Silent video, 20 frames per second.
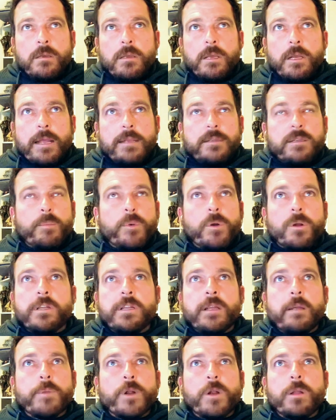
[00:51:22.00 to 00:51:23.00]
It has a
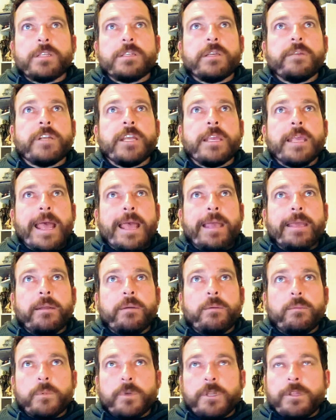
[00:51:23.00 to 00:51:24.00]
productivity
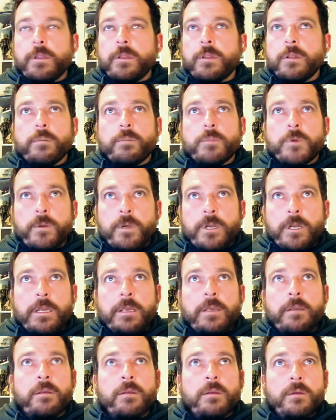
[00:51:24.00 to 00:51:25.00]
gain within the
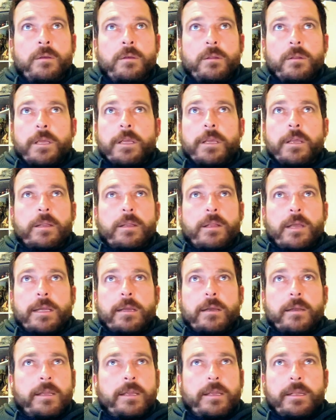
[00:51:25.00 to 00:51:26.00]
community.
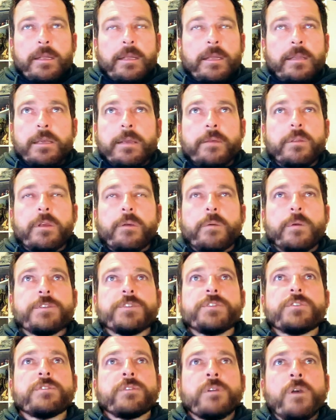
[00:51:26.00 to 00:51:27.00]
There
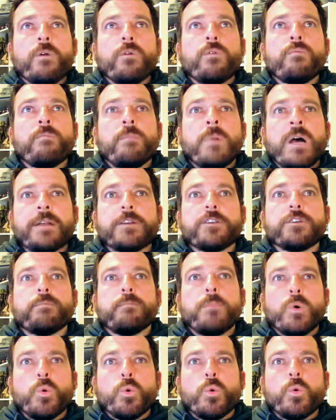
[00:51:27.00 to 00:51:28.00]
is so much
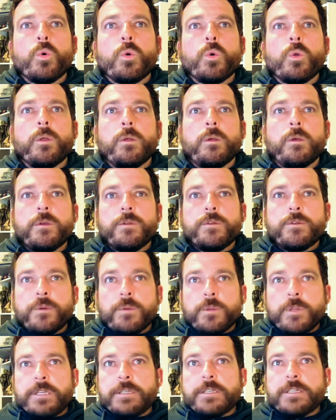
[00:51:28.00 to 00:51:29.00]
more
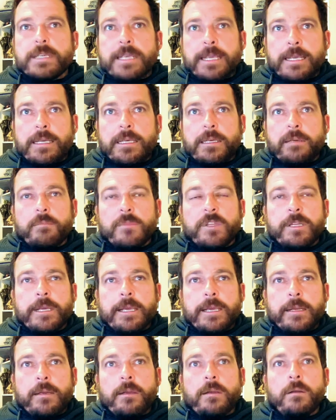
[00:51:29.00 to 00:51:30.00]
to this scheme
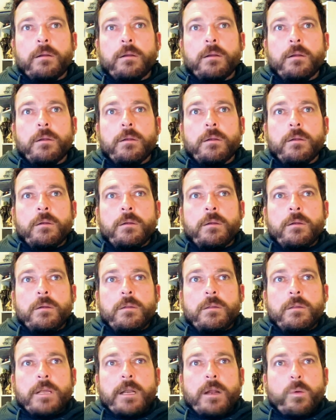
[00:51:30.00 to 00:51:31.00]
than
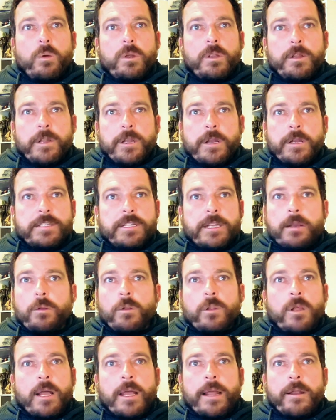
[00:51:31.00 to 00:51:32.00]
a
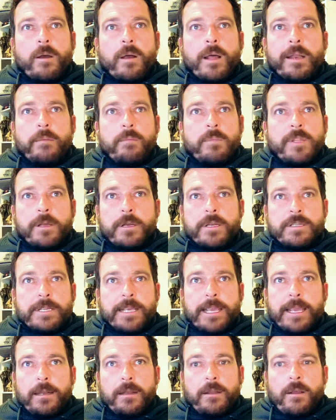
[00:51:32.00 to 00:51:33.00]
single line item that is a
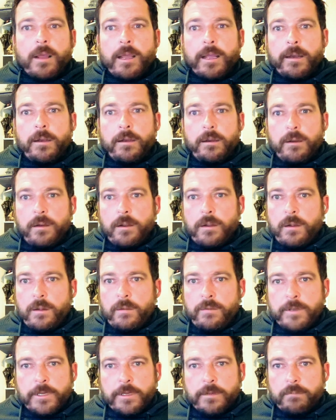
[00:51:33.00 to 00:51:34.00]
headline
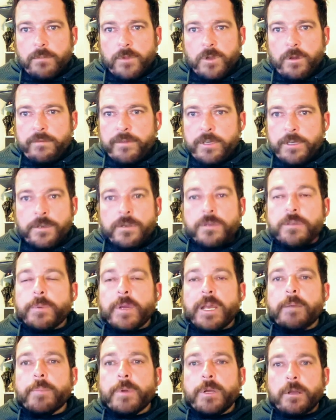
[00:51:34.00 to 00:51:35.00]
of a
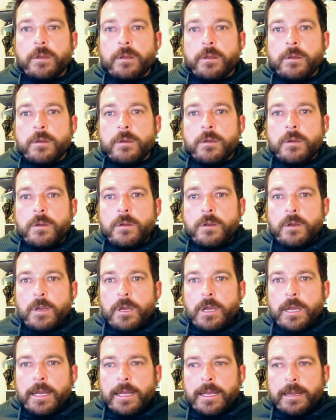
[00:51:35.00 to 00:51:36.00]
newspaper,
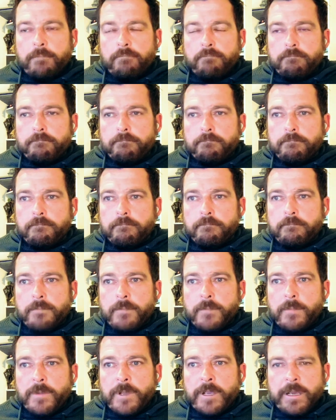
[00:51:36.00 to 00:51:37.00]

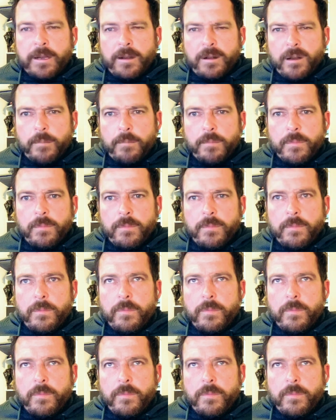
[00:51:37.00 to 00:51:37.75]
and